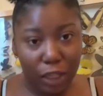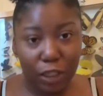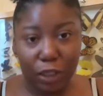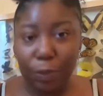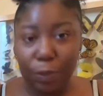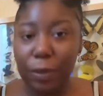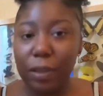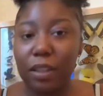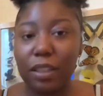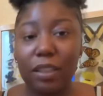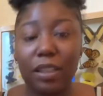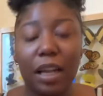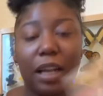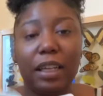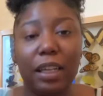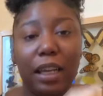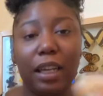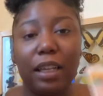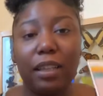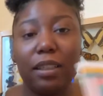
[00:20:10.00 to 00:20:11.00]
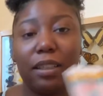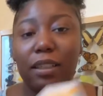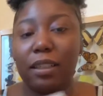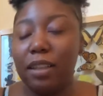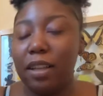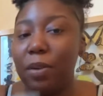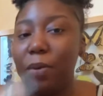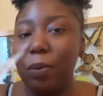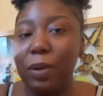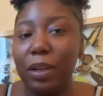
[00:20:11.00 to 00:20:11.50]
Spirit is like, yes,
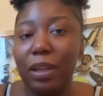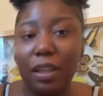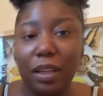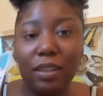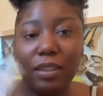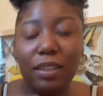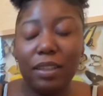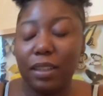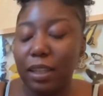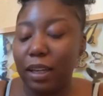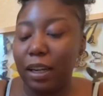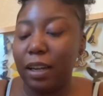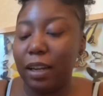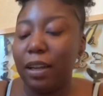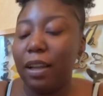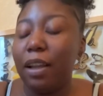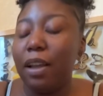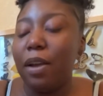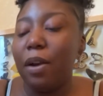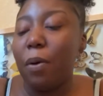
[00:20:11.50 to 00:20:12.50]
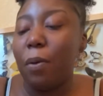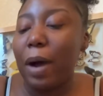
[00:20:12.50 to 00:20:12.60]
we love to see it.